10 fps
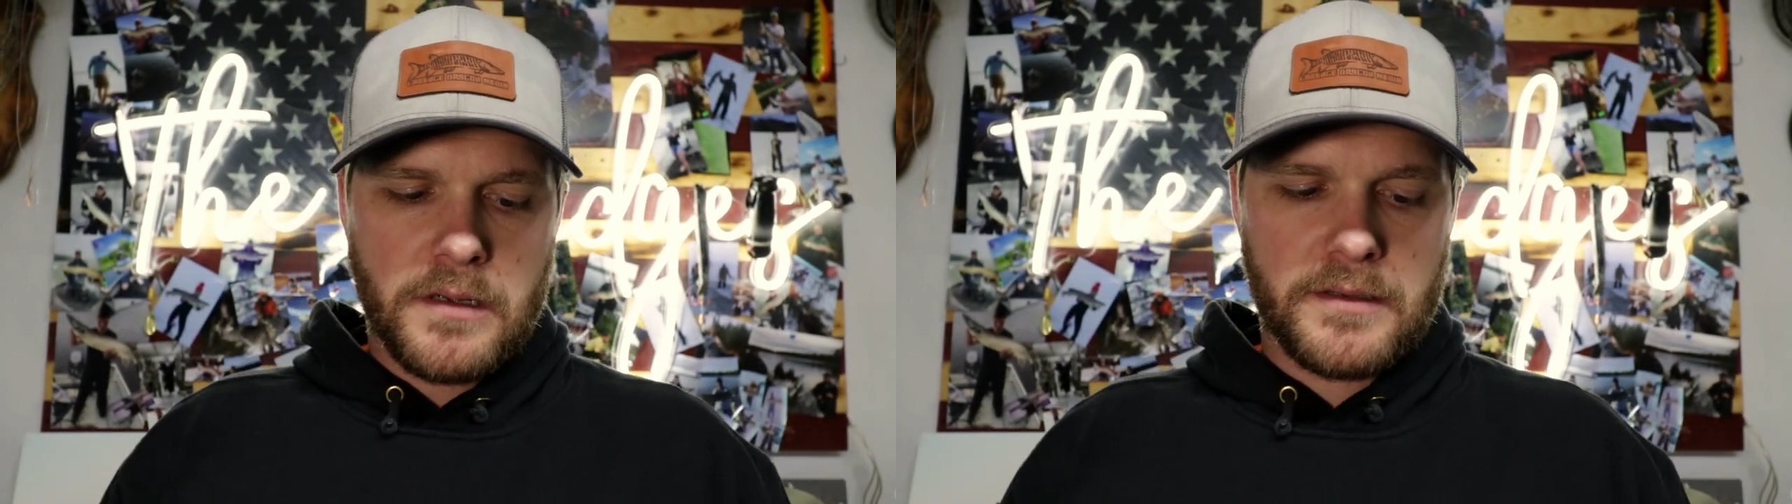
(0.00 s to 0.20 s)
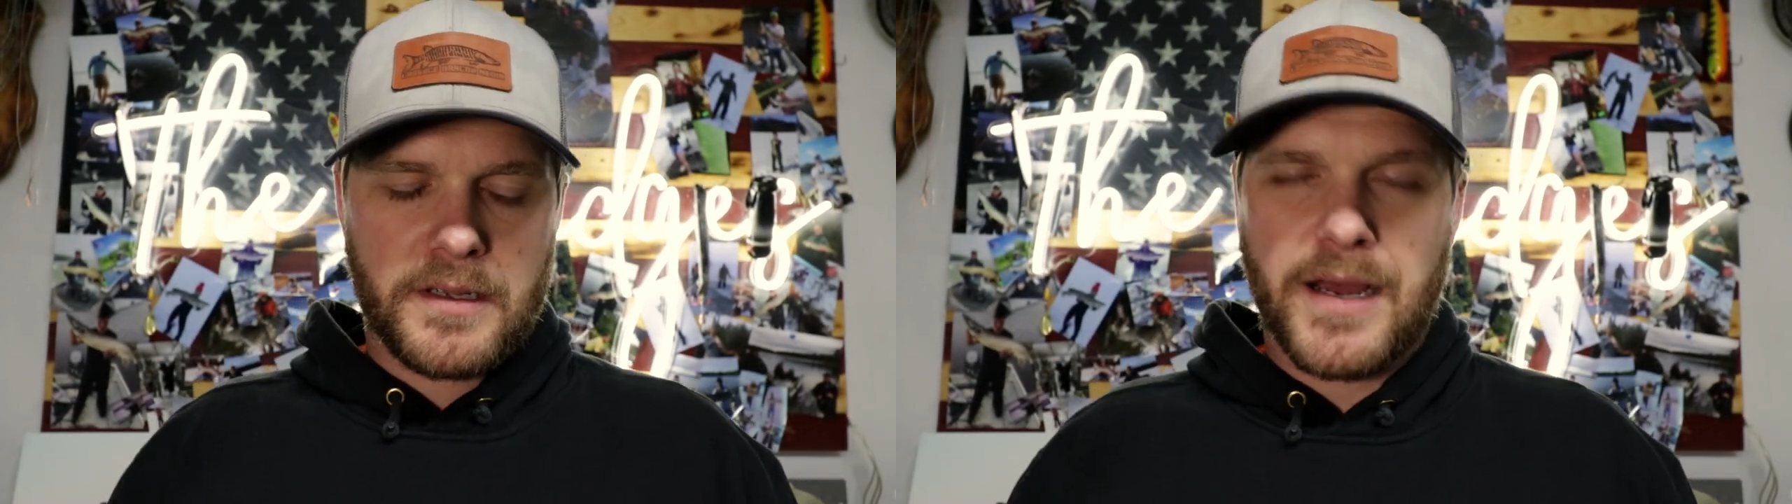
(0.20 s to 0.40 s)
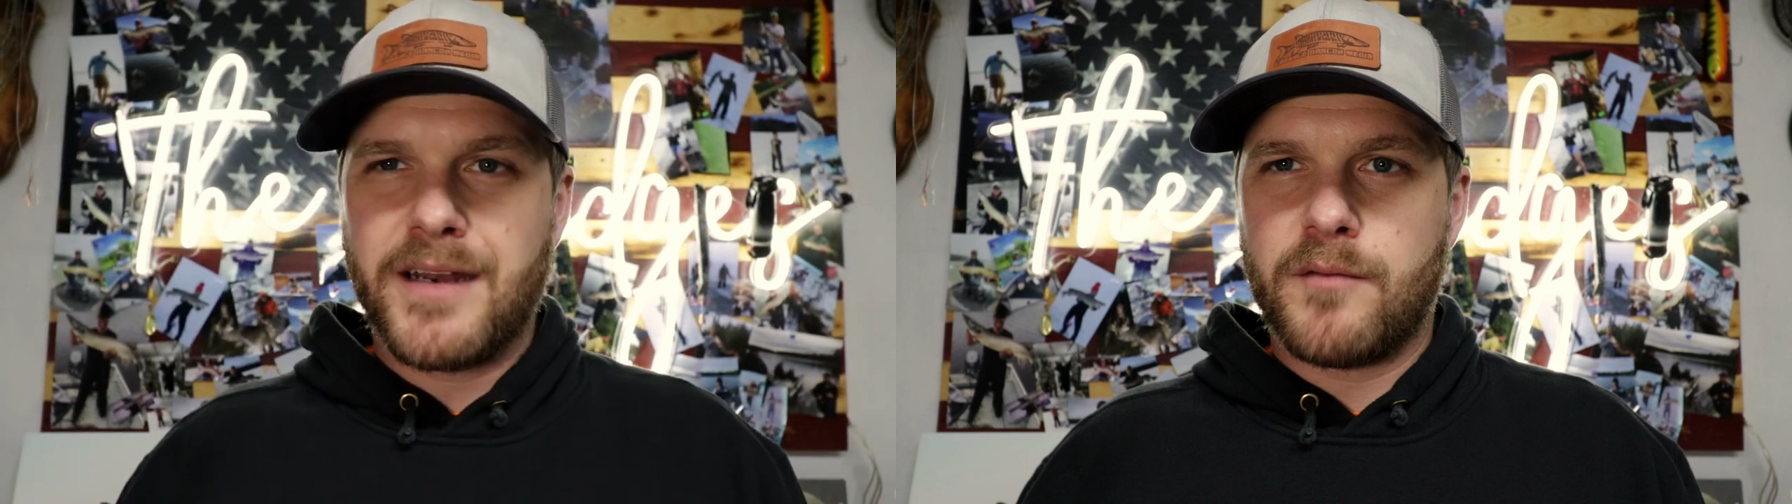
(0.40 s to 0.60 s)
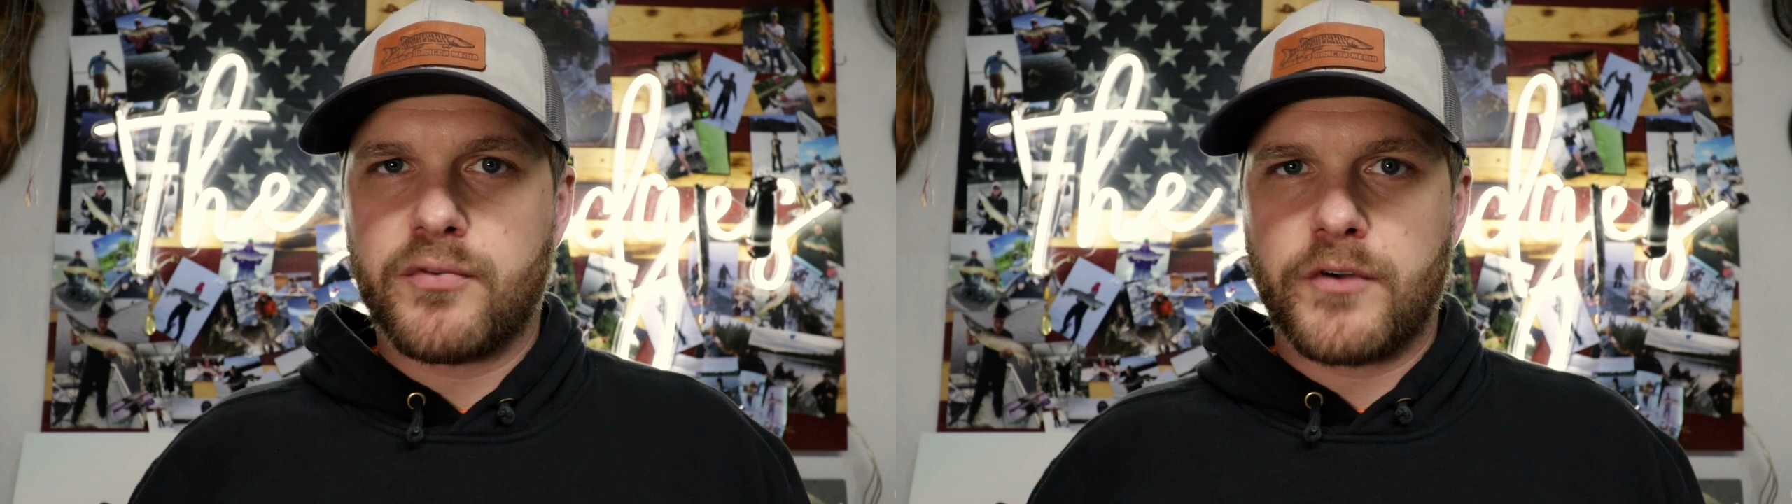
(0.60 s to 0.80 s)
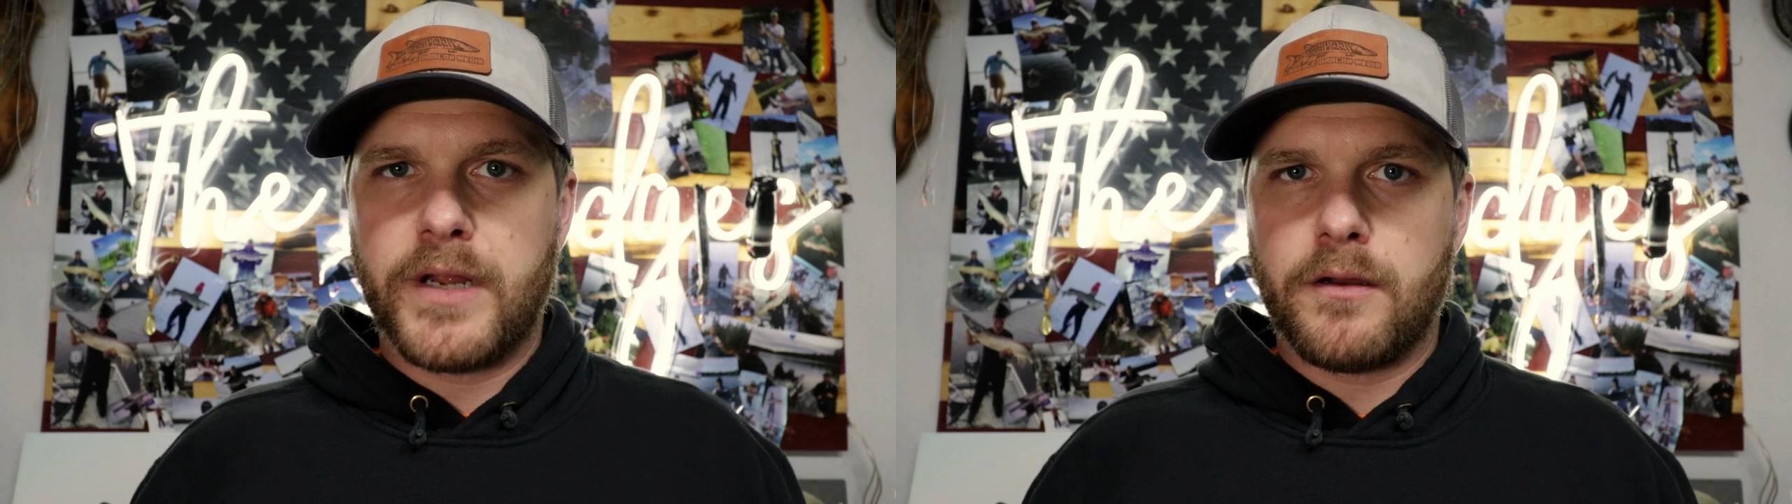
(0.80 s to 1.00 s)
to kind of
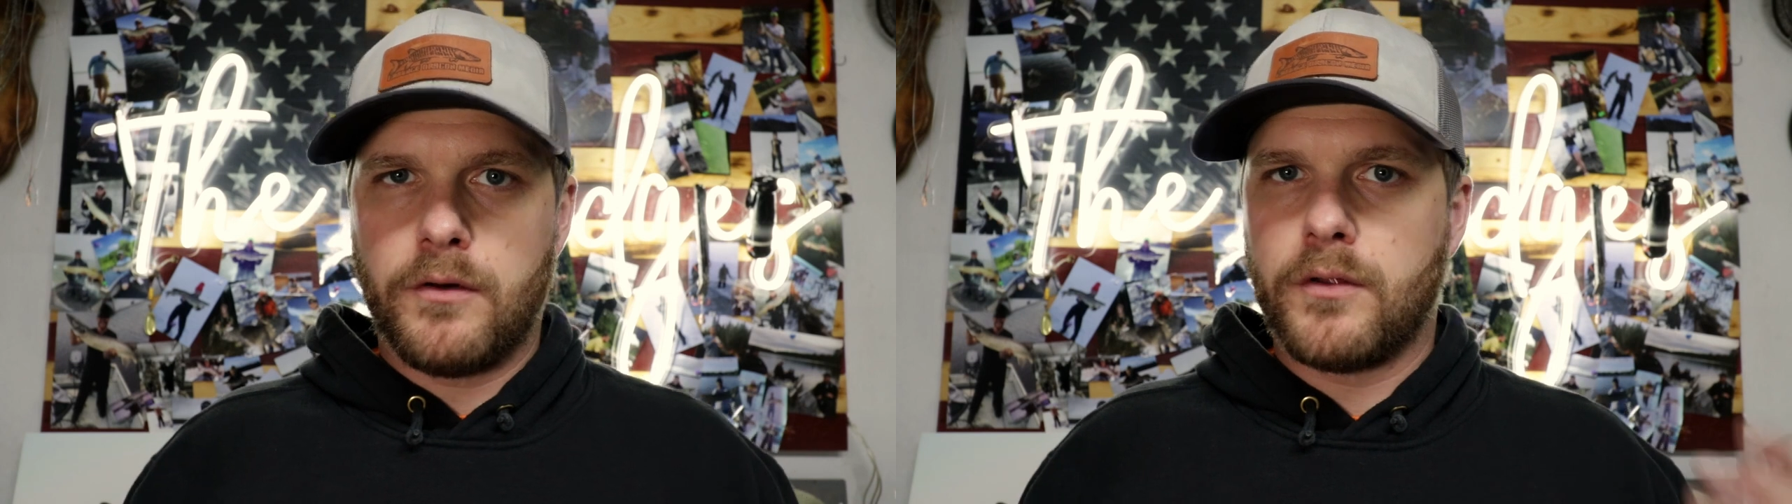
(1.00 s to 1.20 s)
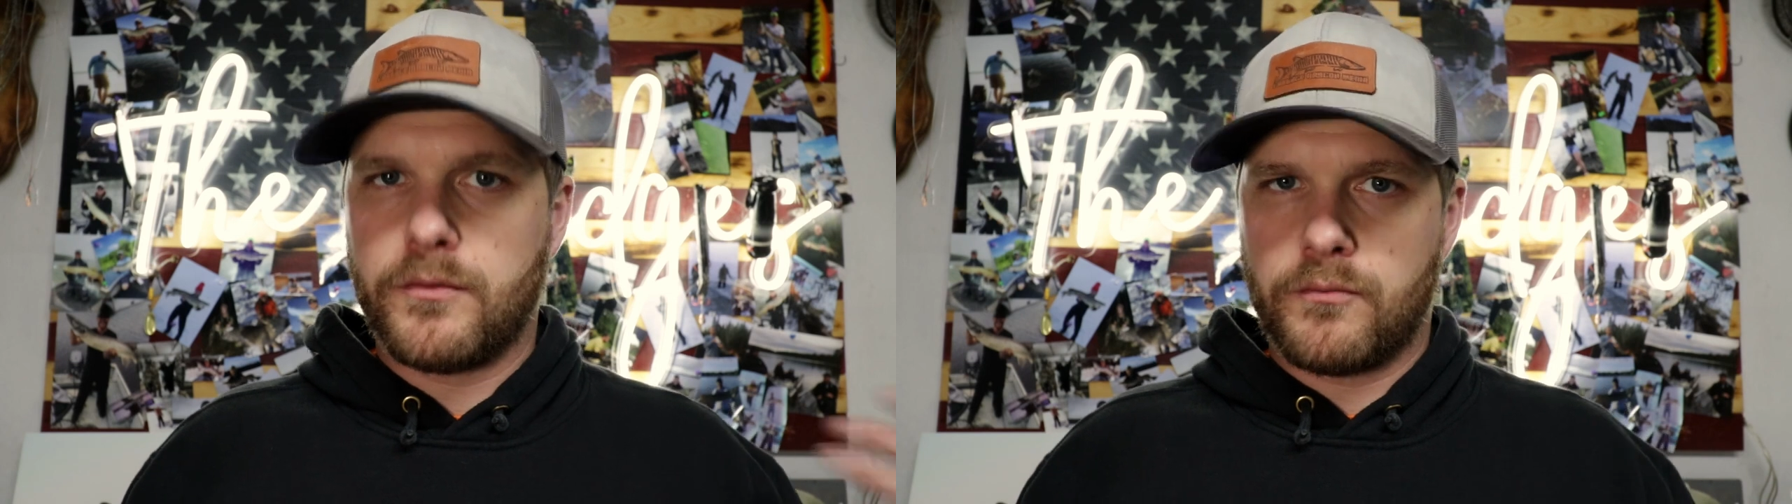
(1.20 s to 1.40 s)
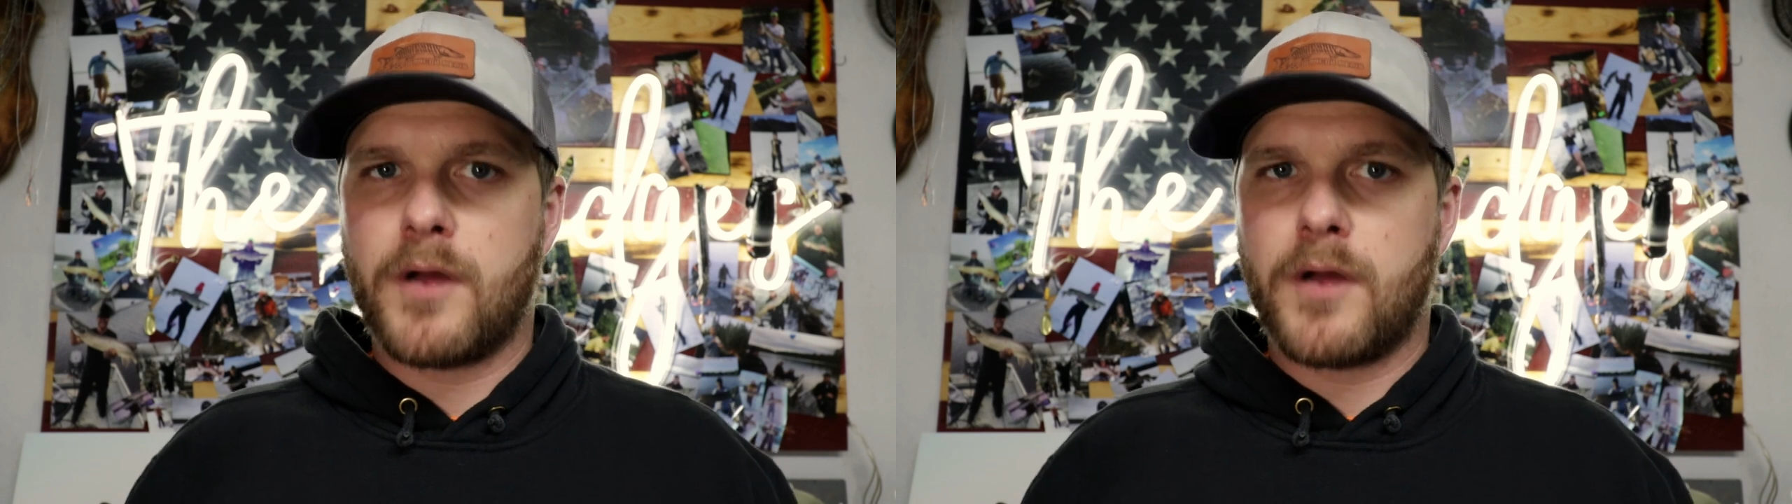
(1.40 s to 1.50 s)
bring old